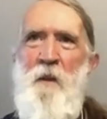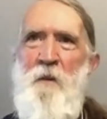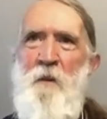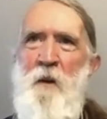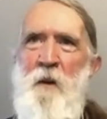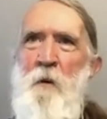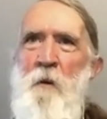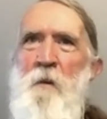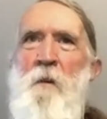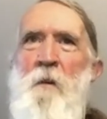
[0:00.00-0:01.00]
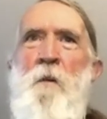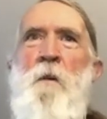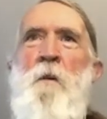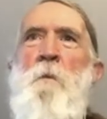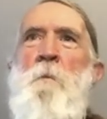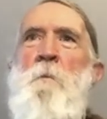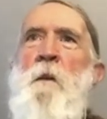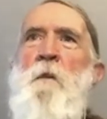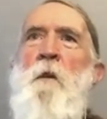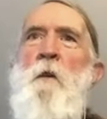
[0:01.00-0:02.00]
This is another...
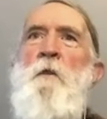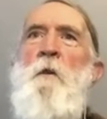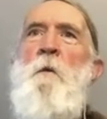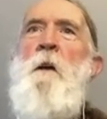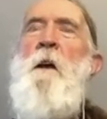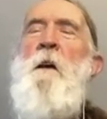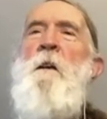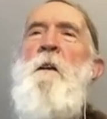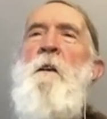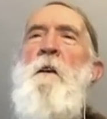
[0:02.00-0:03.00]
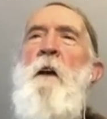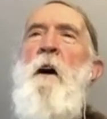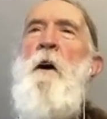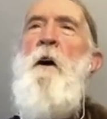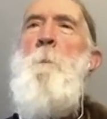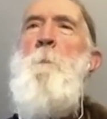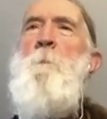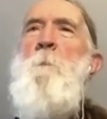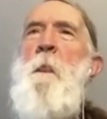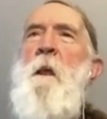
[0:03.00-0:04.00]
This is also from
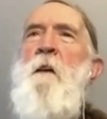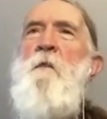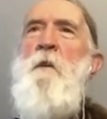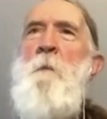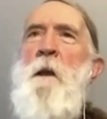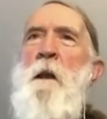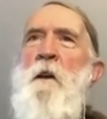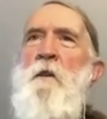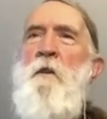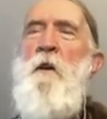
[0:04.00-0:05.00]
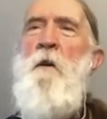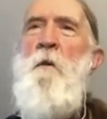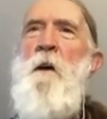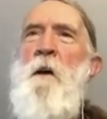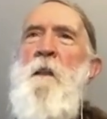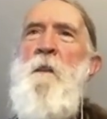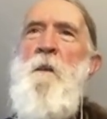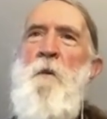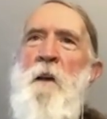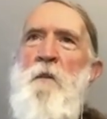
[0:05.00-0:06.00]
many years ago.
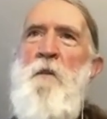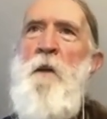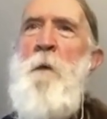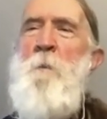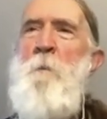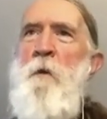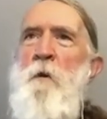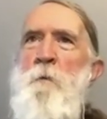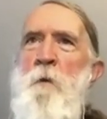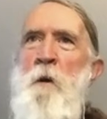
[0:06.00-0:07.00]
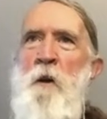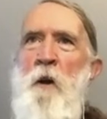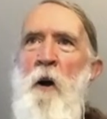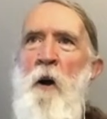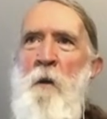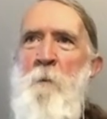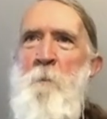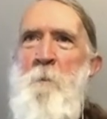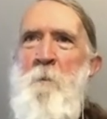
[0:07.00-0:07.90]
This was actually in my mother's front yard.